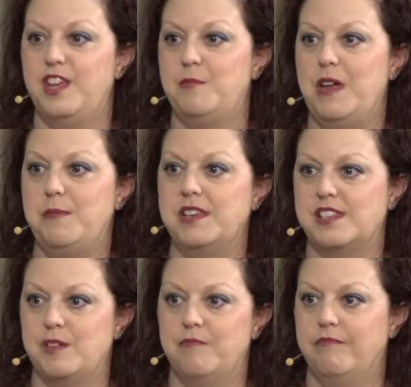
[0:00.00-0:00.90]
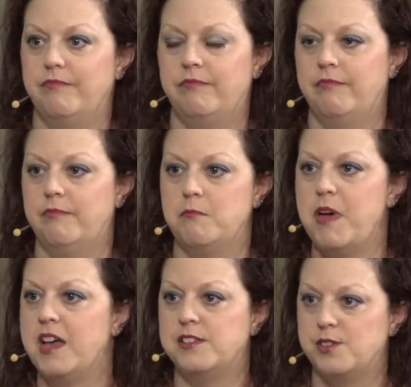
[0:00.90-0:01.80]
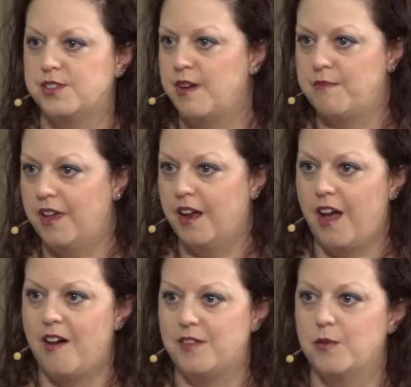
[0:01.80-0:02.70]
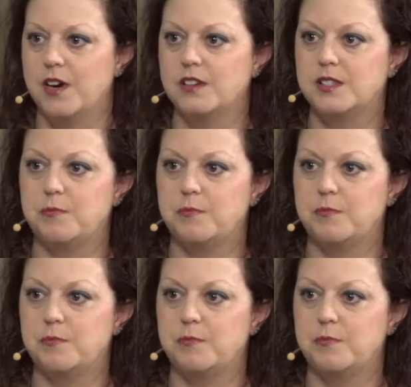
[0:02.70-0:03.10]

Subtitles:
then maybe some meds or something afterwards.